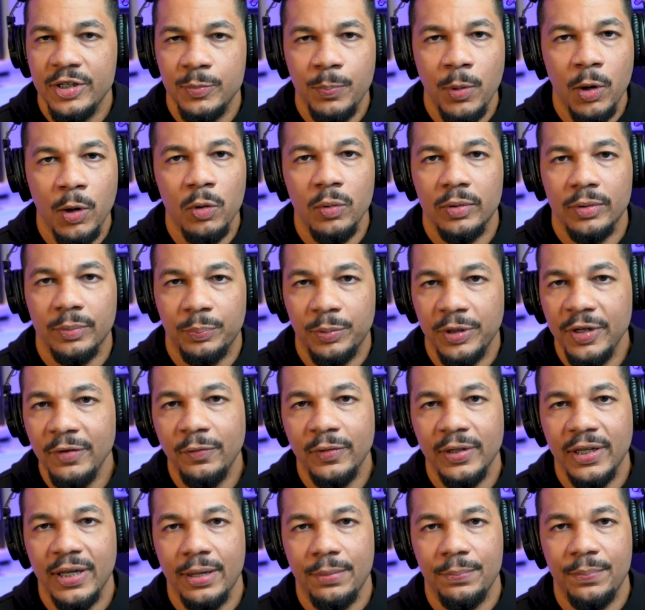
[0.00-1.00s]
spoke
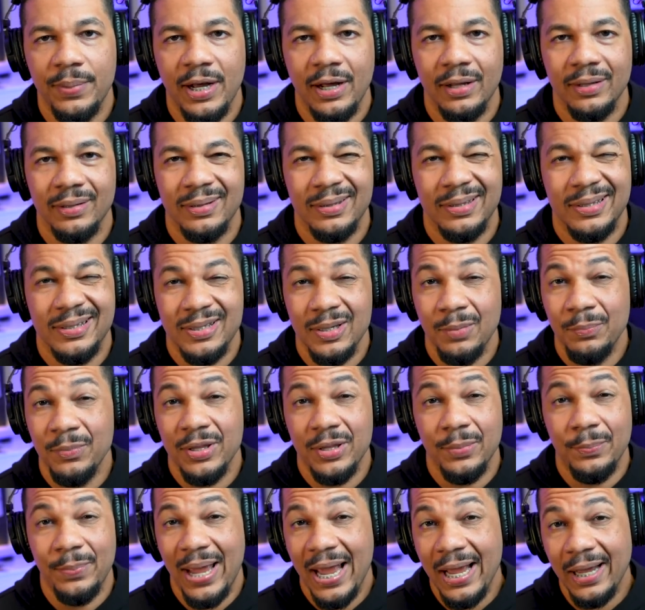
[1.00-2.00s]
briefly about some of
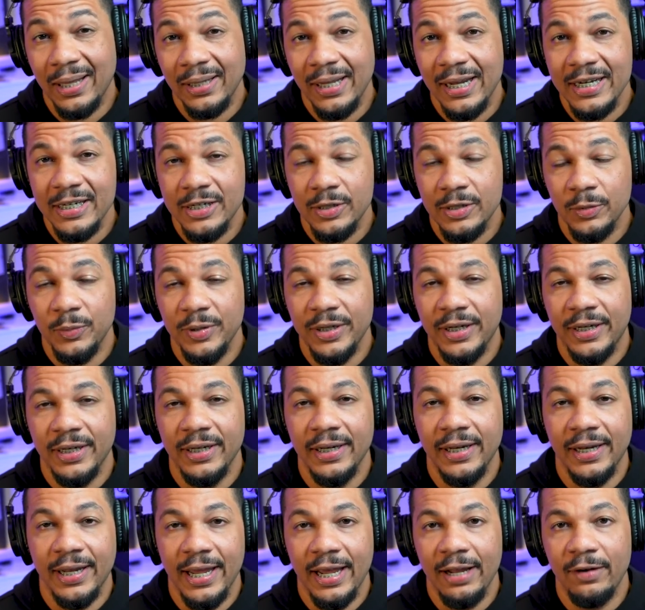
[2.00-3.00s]
the backlash that we
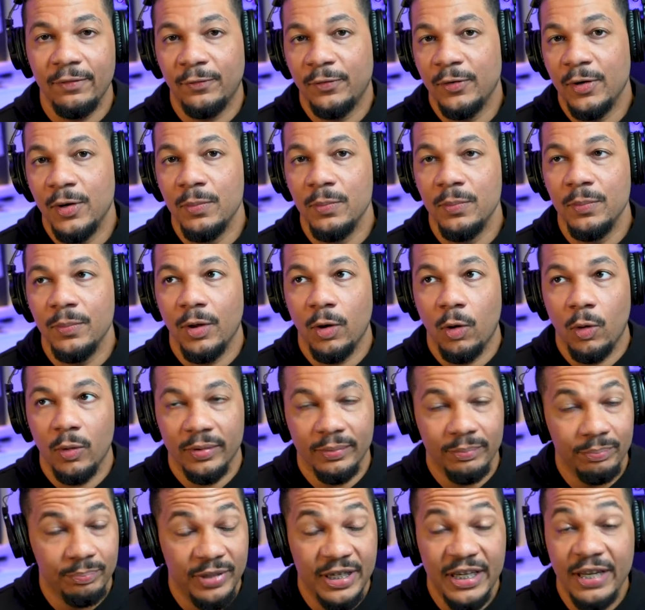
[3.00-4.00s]
can get from
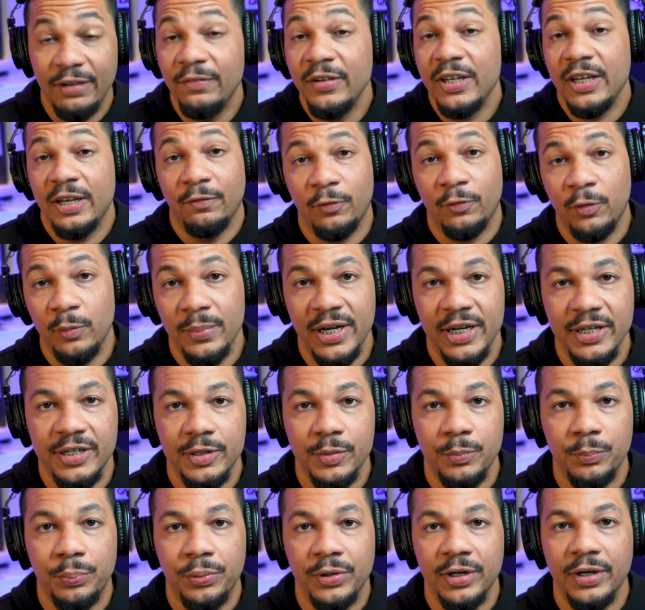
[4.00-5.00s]
giving
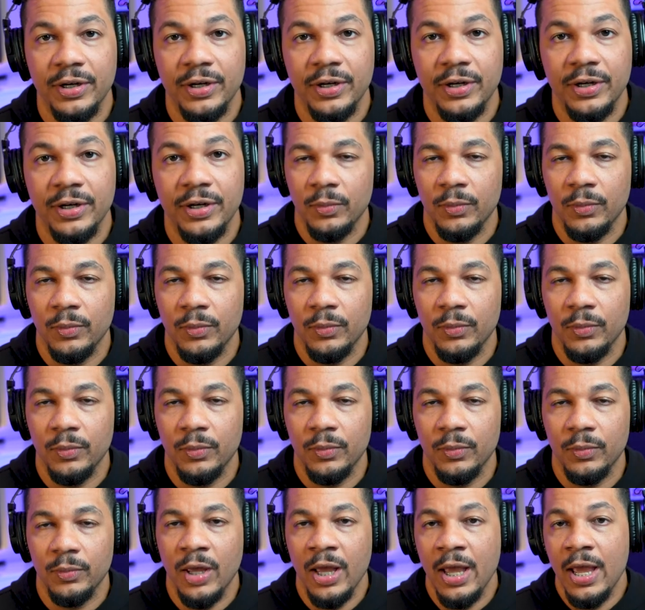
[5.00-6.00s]
information pretty freely, right?